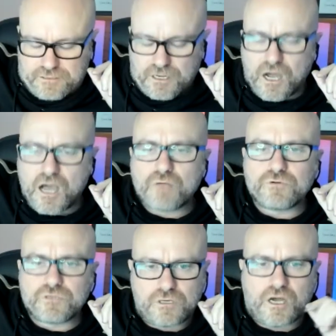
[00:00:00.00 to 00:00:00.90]
Yeah.
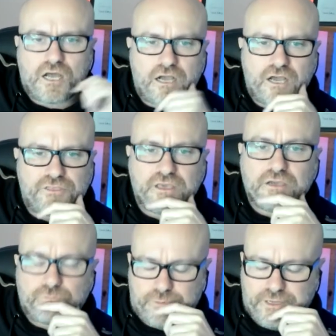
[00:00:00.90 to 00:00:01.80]
I think it
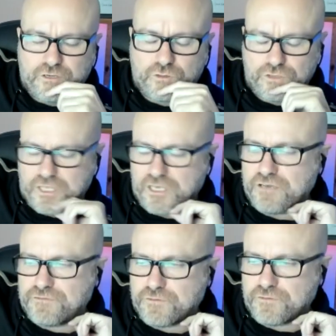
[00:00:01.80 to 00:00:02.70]
would be a good
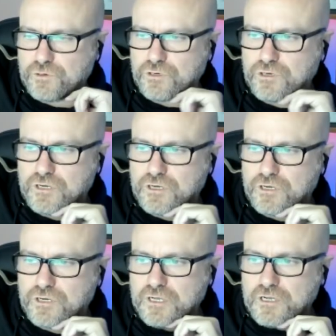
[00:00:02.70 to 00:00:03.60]
thing for
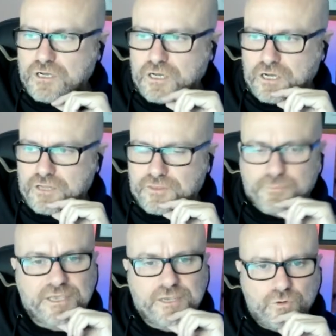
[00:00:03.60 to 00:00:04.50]
the
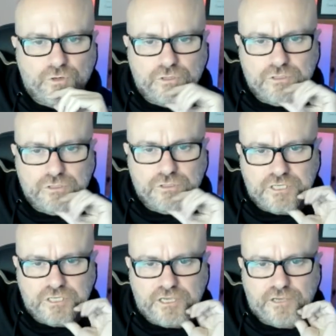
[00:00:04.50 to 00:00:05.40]
beer world
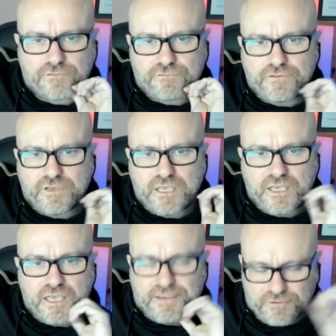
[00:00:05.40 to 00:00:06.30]
if
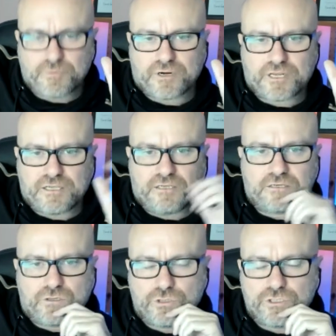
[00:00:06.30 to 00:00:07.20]
everybody
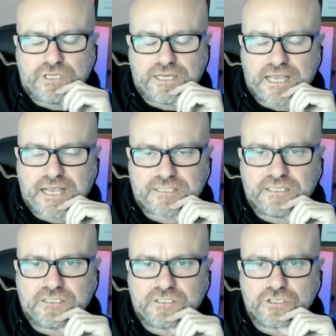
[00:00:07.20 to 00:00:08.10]
could get
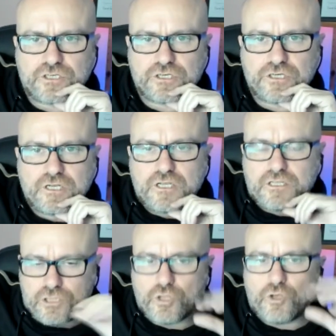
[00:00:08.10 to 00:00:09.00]
access to
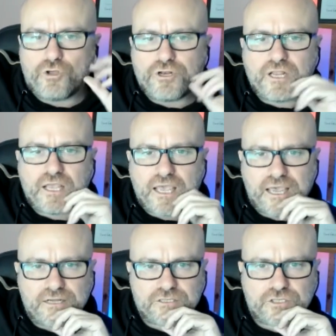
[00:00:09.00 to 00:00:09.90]
learn
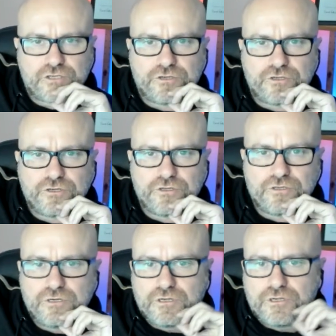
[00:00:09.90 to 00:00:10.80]
how
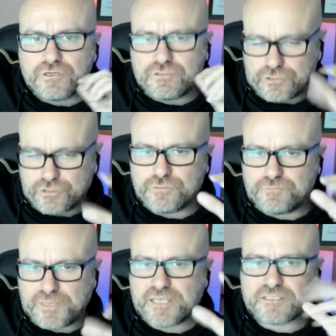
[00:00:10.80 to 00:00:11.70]
to do beer
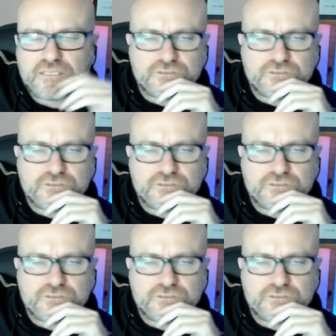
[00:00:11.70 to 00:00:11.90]
sensory.